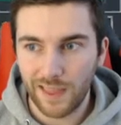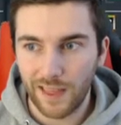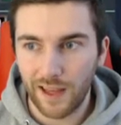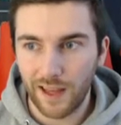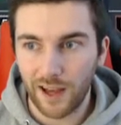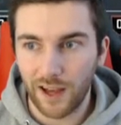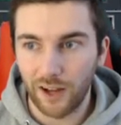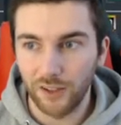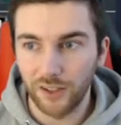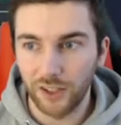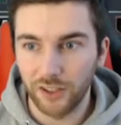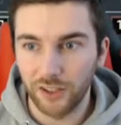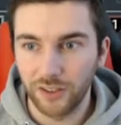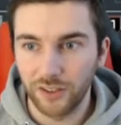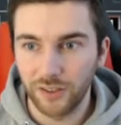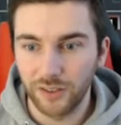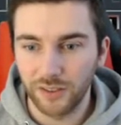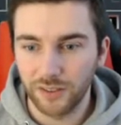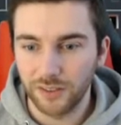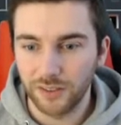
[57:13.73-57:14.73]
Oh, no.
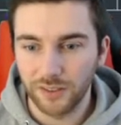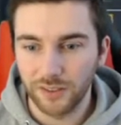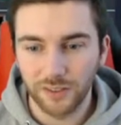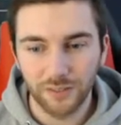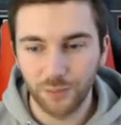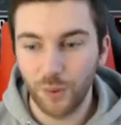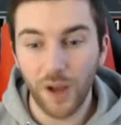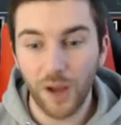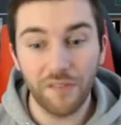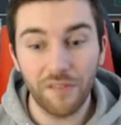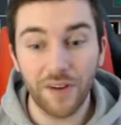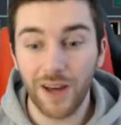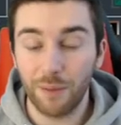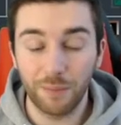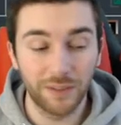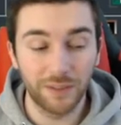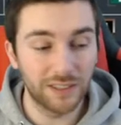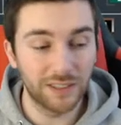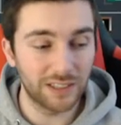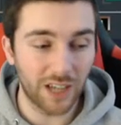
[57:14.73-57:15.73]
Whatever
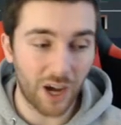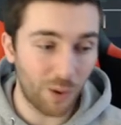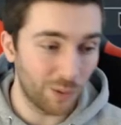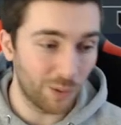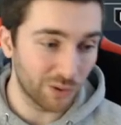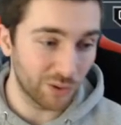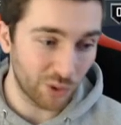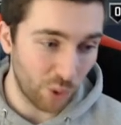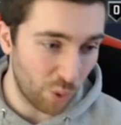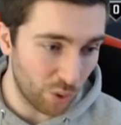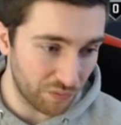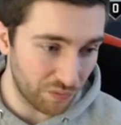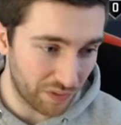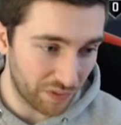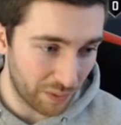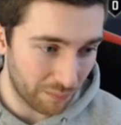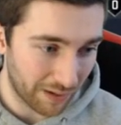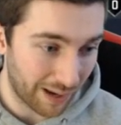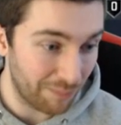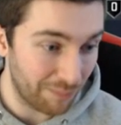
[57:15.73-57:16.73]
happens, our one's got Hall of
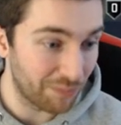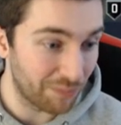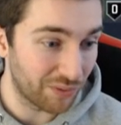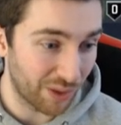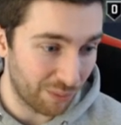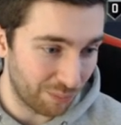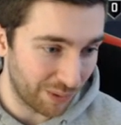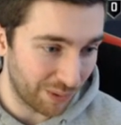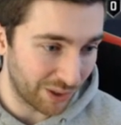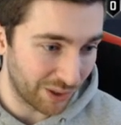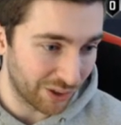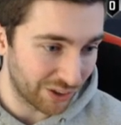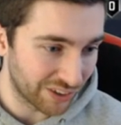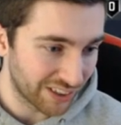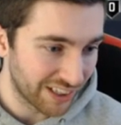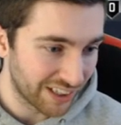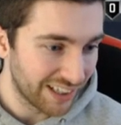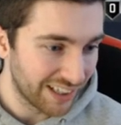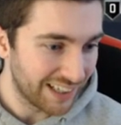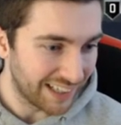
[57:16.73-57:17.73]
Fame clamps, and we're good.
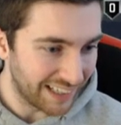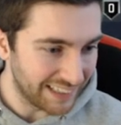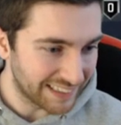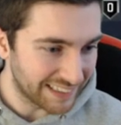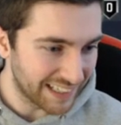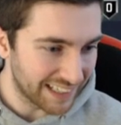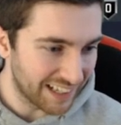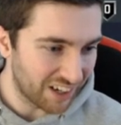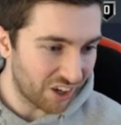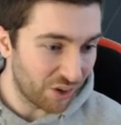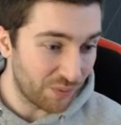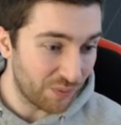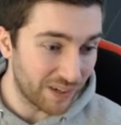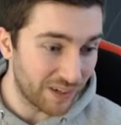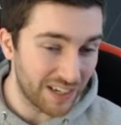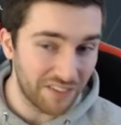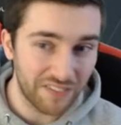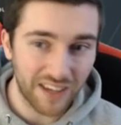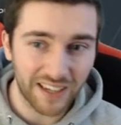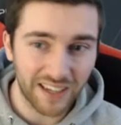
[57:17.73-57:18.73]
Easton, hello. We
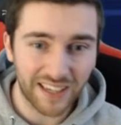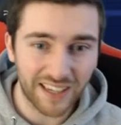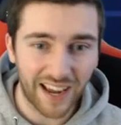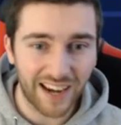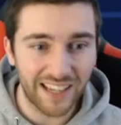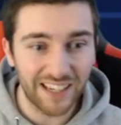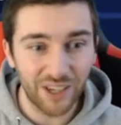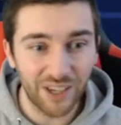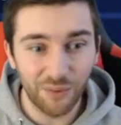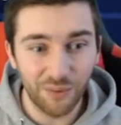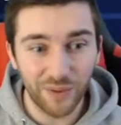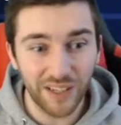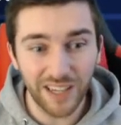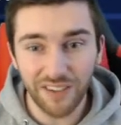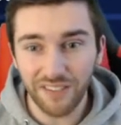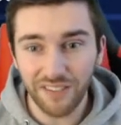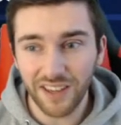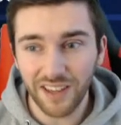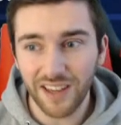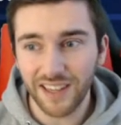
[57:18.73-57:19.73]
didn't even get Canada. We didn't
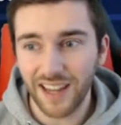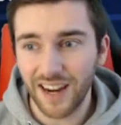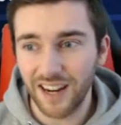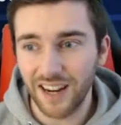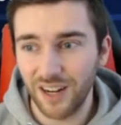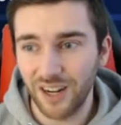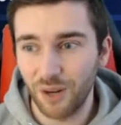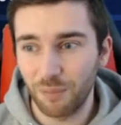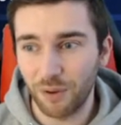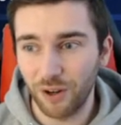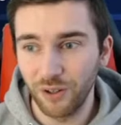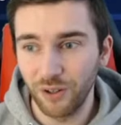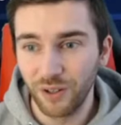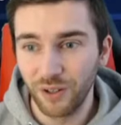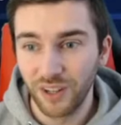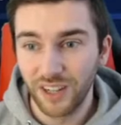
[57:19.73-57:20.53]
even get Canada, bro.